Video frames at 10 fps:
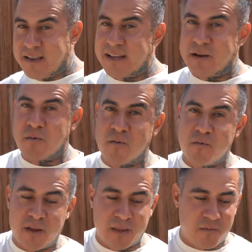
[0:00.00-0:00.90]
good and we're
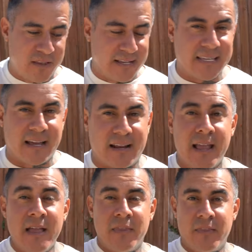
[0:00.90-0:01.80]
really, really excited.
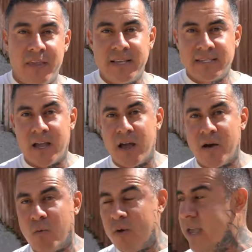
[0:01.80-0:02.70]
This
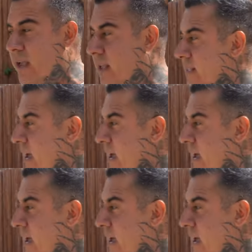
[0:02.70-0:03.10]
uh, week is